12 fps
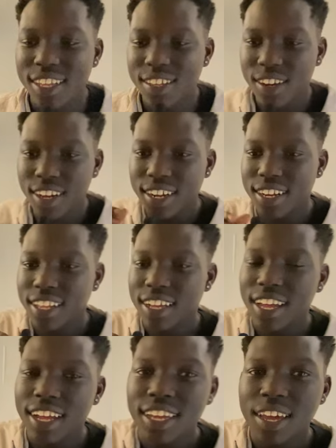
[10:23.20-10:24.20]
You know, I
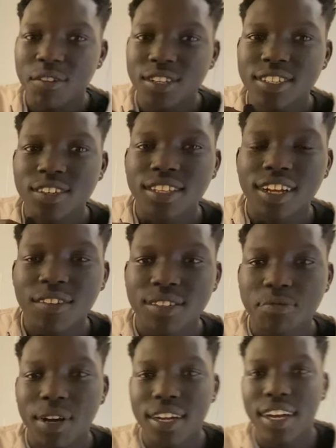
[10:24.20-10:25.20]
came to show love to
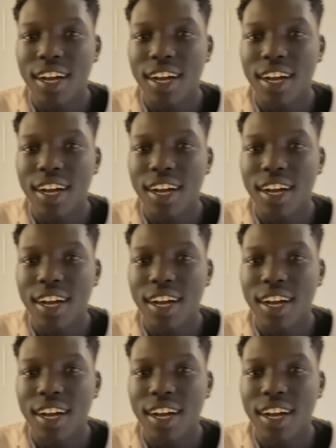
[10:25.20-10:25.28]
my guy.